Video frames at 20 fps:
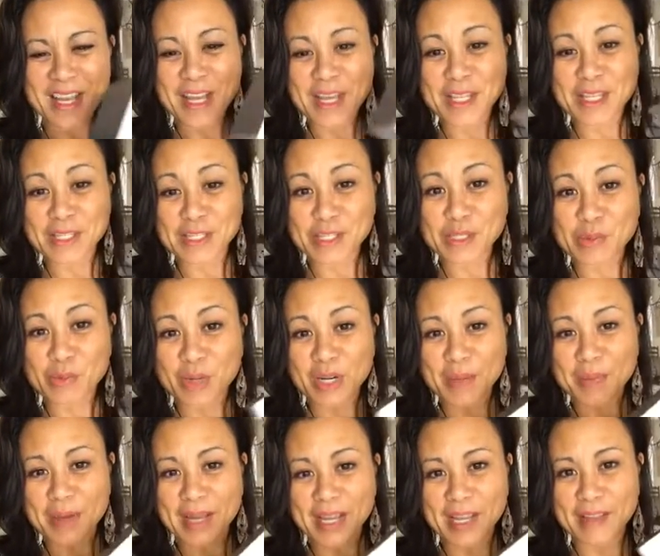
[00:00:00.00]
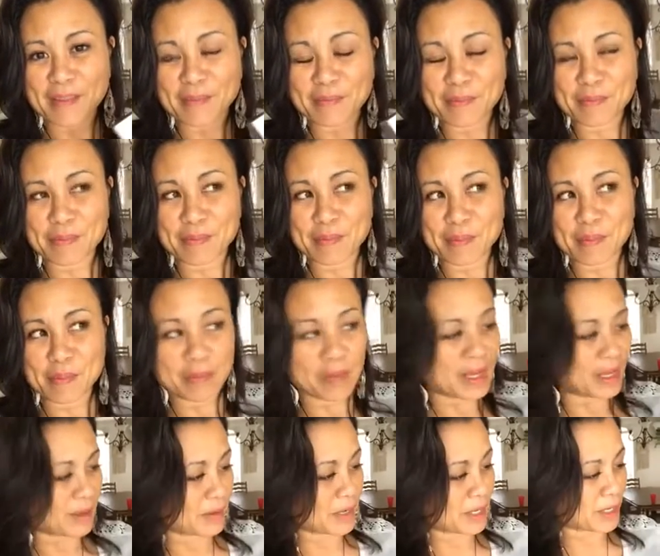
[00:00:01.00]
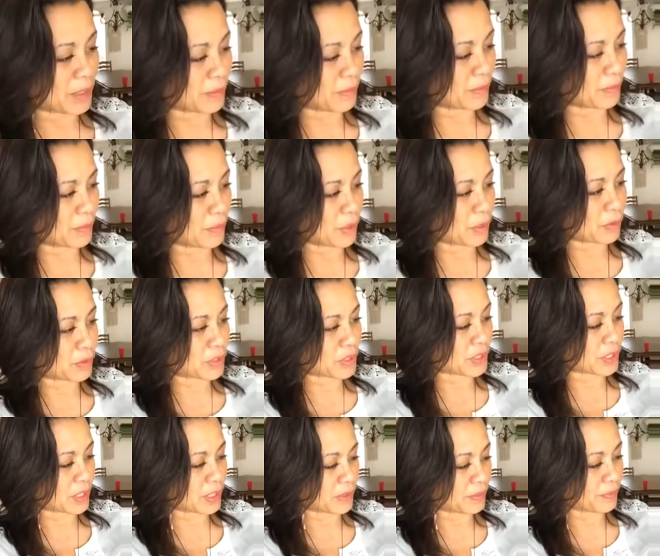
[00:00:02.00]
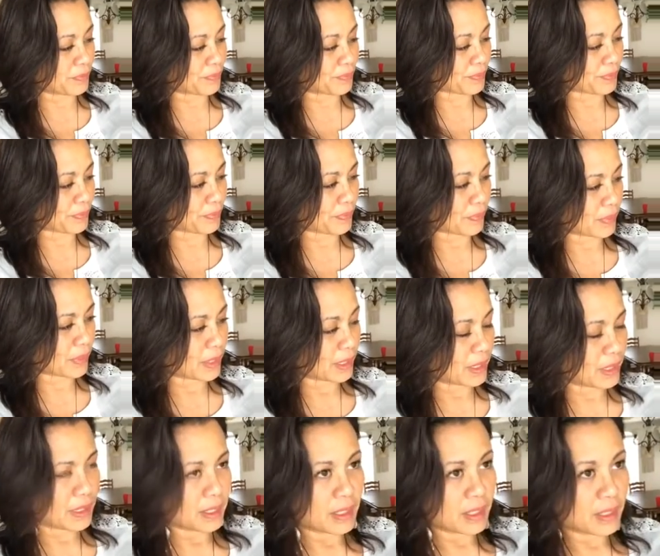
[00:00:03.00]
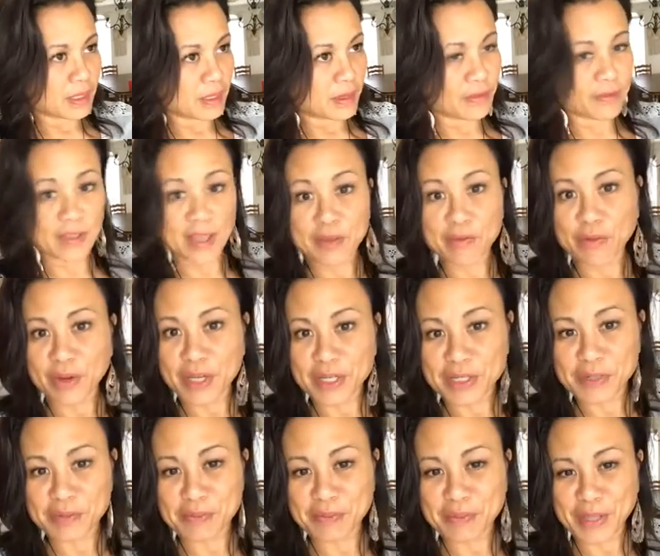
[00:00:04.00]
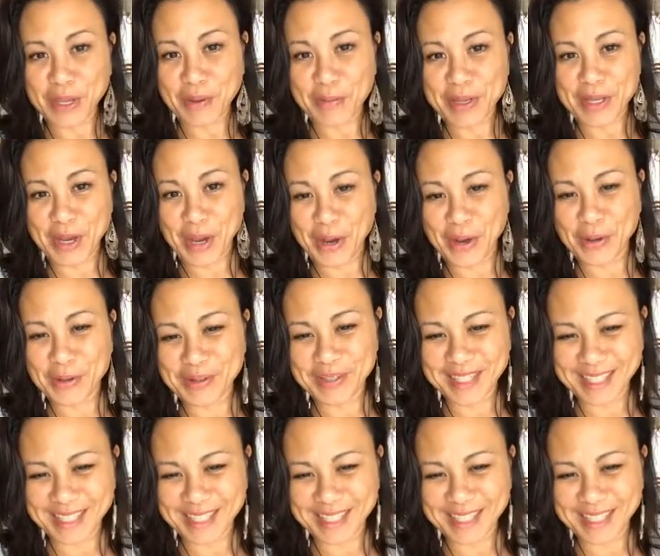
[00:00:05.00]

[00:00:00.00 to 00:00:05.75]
this is one of my, my um, most um, favorite. There we go.